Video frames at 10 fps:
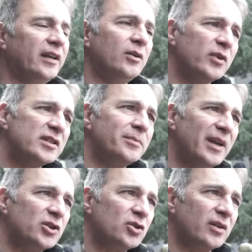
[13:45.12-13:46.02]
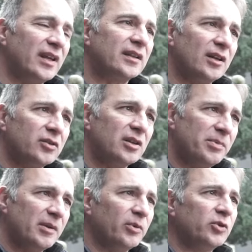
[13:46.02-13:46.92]
and He wants to make sure that guilty
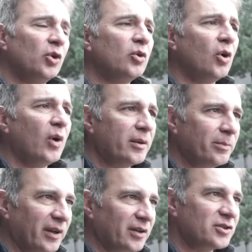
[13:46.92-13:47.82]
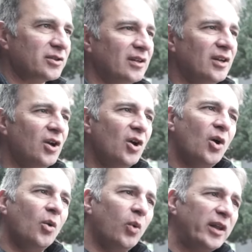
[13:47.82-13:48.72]
people don't go unpunished,
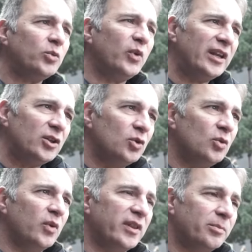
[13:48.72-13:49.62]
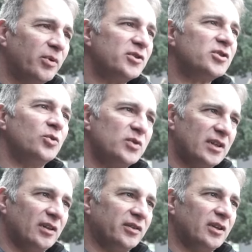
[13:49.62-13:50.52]
what would He do with the person who's
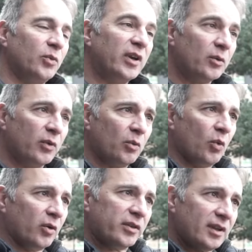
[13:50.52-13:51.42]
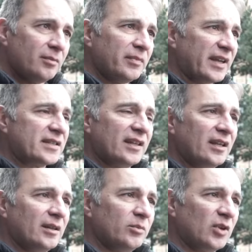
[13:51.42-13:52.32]
guilty? Would He reward them by
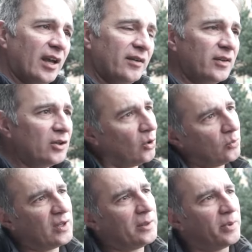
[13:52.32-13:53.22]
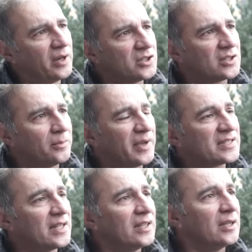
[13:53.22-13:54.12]
sending them to heaven, or would He punish them by
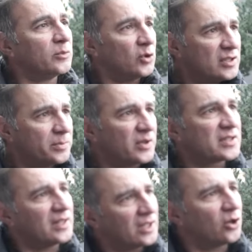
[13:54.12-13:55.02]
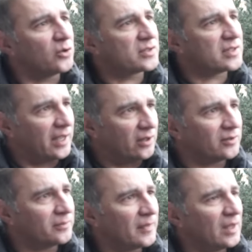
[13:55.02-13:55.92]
sending them to His prison He calls hell?
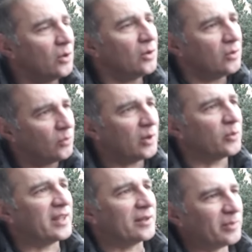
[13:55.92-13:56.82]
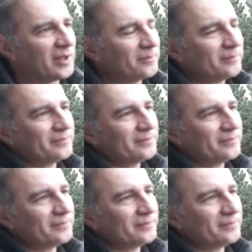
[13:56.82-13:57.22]
Where would that be?